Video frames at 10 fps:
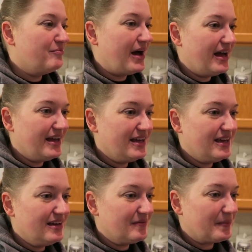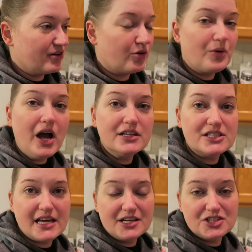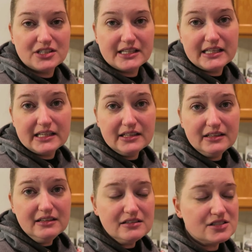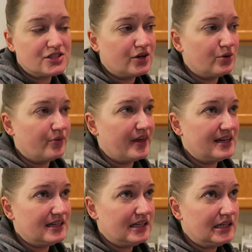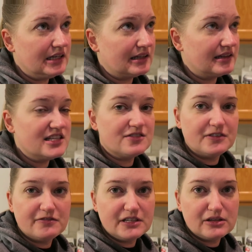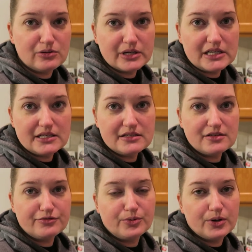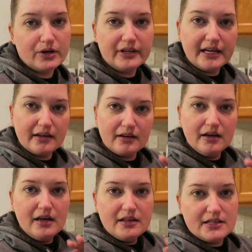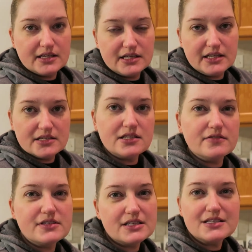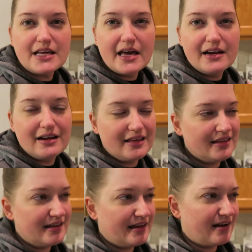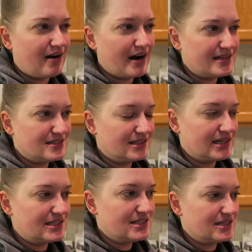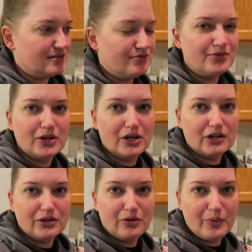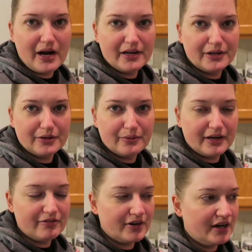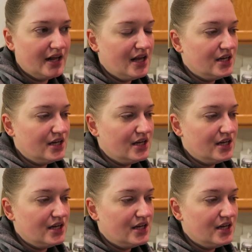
My garage is actually heated, so they need at least 50 degrees for like the adhesives to set and I think a car has to like sit for a little while or whatever.